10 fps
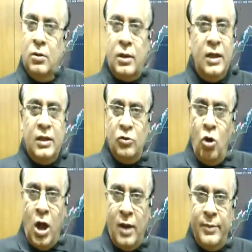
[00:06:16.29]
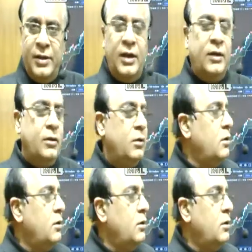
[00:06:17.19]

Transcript: Okay, no harm in that.